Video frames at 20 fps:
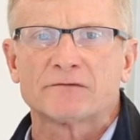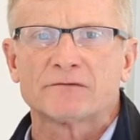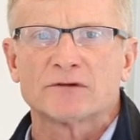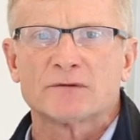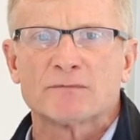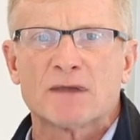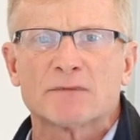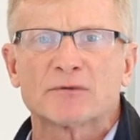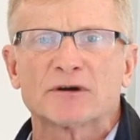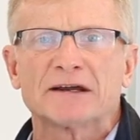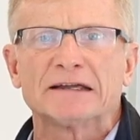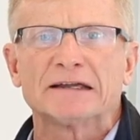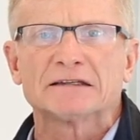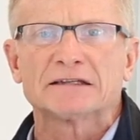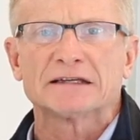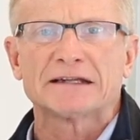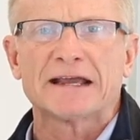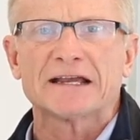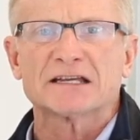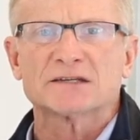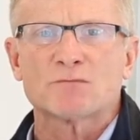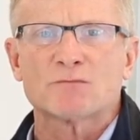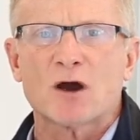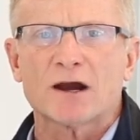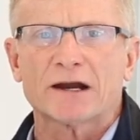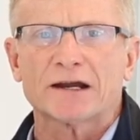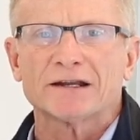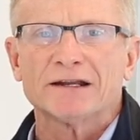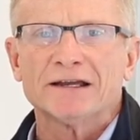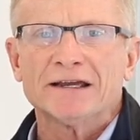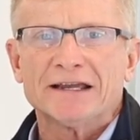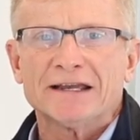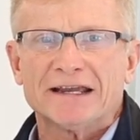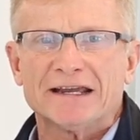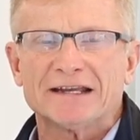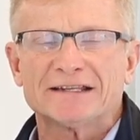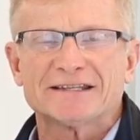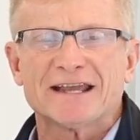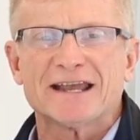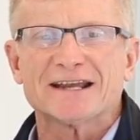remember, in today's market,
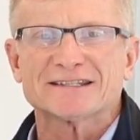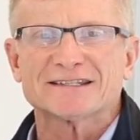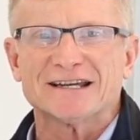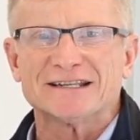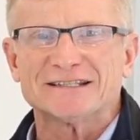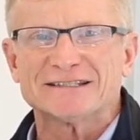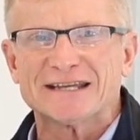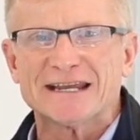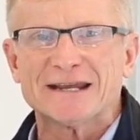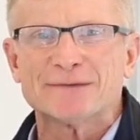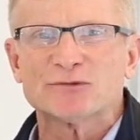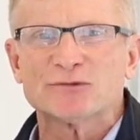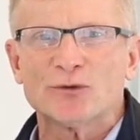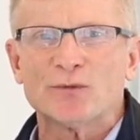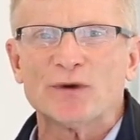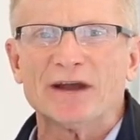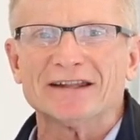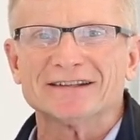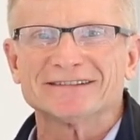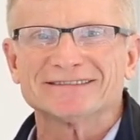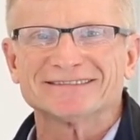it takes a team to win.